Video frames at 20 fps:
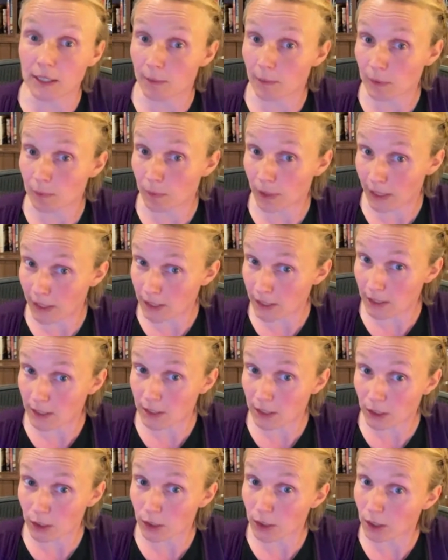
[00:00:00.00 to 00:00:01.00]
them in places
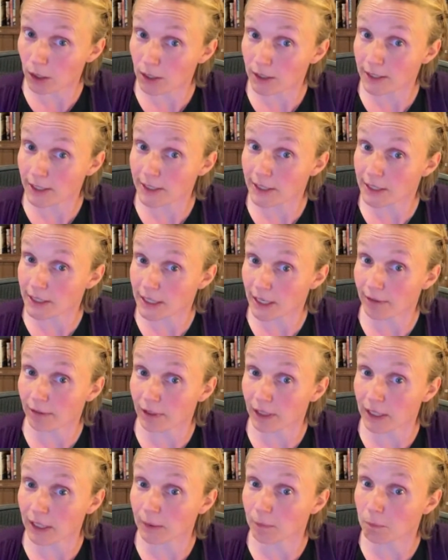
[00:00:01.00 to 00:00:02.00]
that you can't
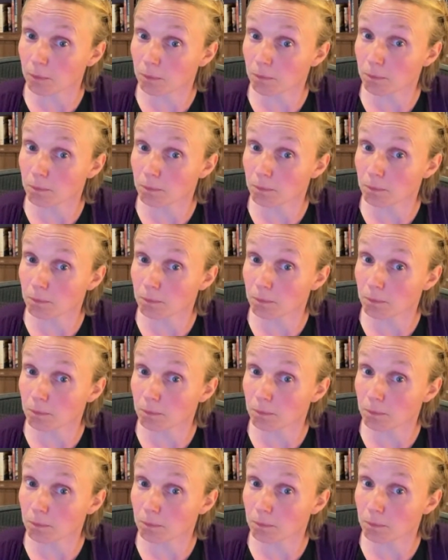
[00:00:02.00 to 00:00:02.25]
necessarily